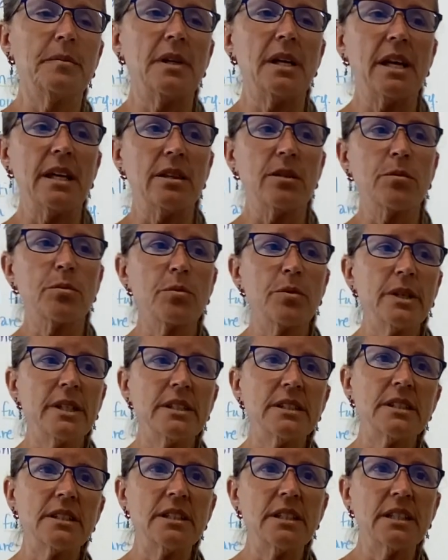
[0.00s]
And the
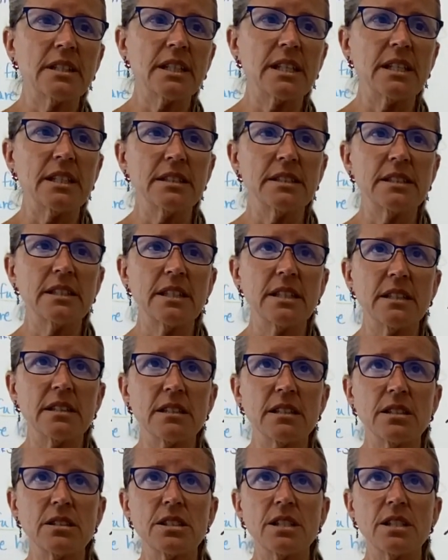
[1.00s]
reason that kids get such